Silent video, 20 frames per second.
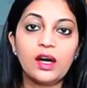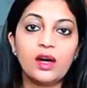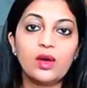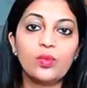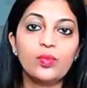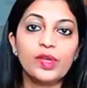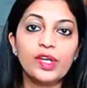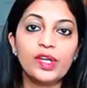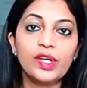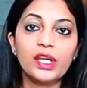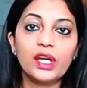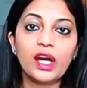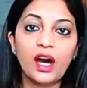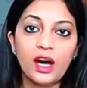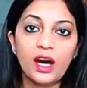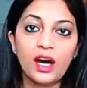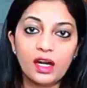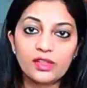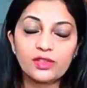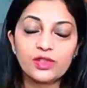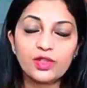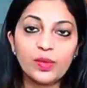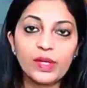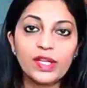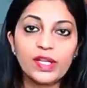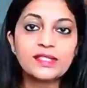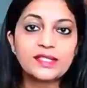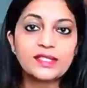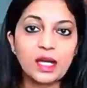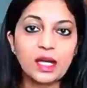We are doing
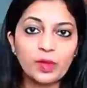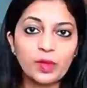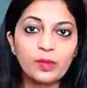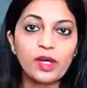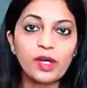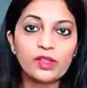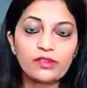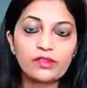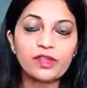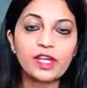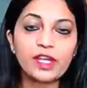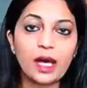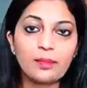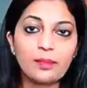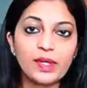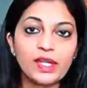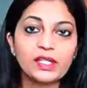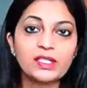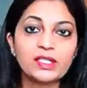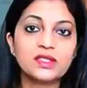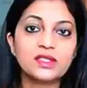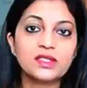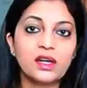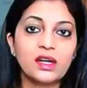some amount of CapEx.